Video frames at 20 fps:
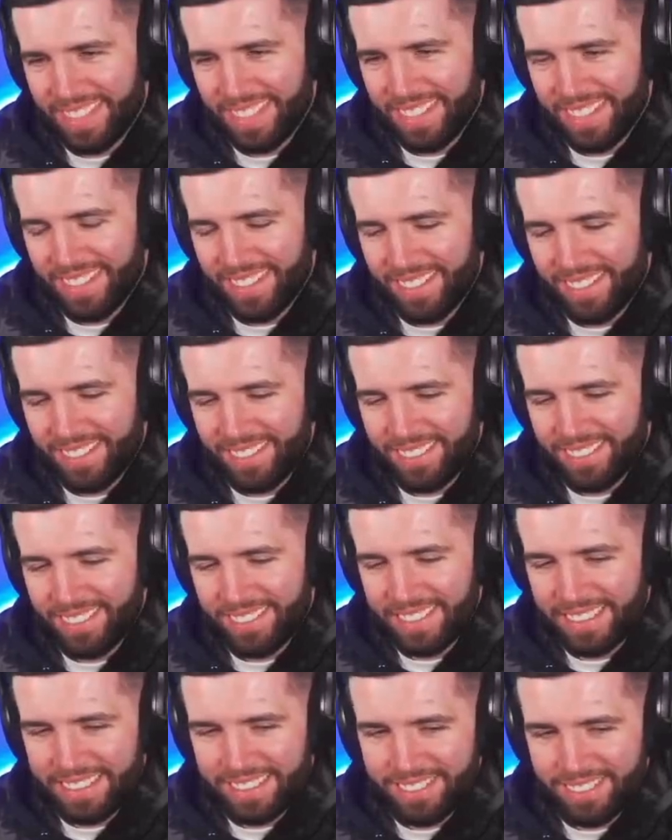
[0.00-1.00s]
You, um,
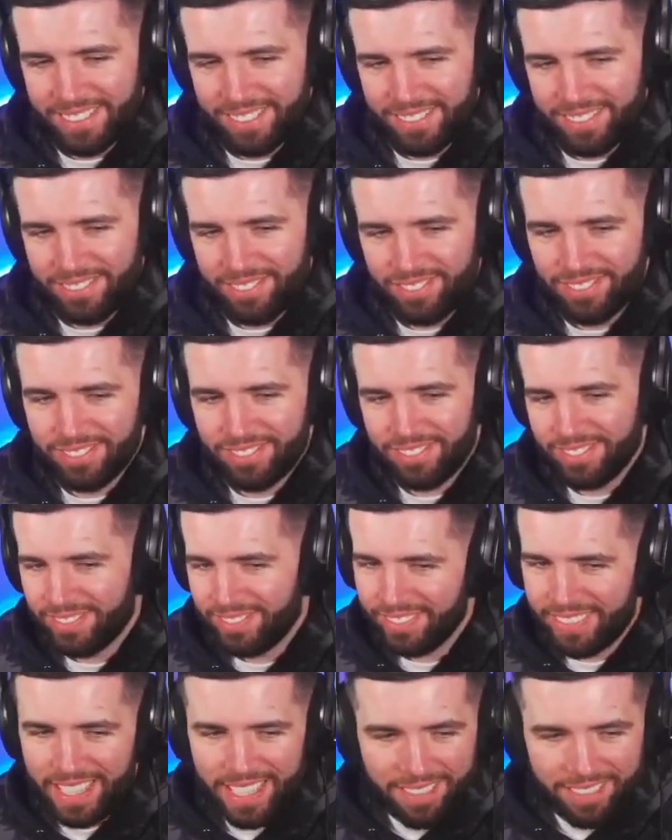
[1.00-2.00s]
businesses I'll, I'll going
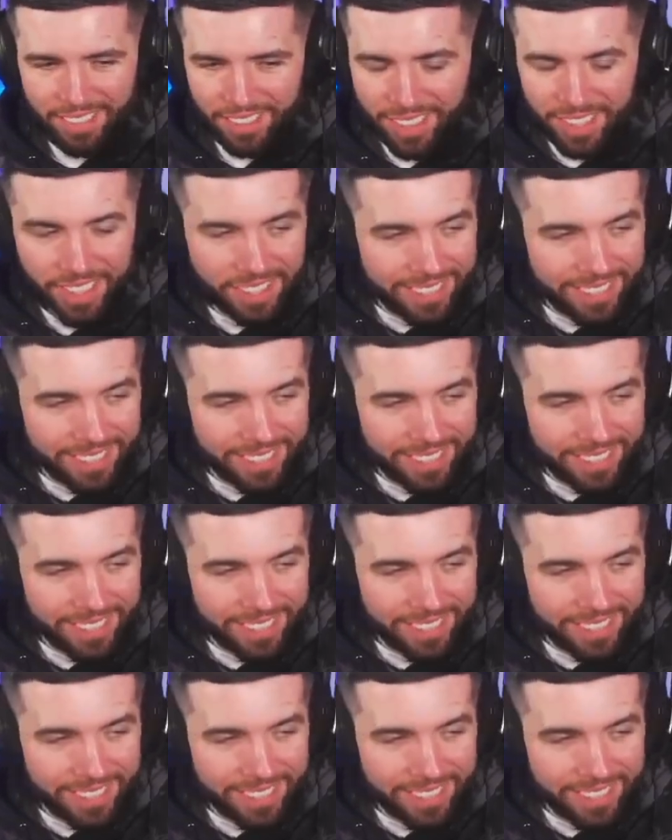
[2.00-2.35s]
good.